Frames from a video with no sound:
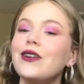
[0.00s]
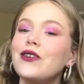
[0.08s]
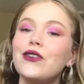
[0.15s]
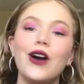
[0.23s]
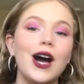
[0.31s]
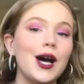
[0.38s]

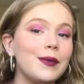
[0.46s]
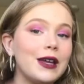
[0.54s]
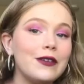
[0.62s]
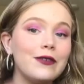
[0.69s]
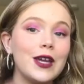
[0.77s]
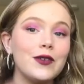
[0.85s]
Not
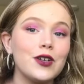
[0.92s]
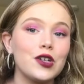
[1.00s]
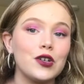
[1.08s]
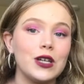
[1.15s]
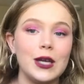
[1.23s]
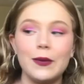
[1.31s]
my favorite
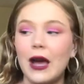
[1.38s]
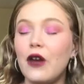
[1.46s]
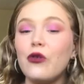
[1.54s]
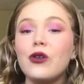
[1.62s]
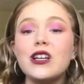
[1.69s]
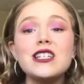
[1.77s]
cream. I
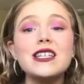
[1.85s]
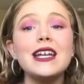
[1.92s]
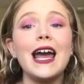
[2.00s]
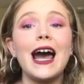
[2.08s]
wish they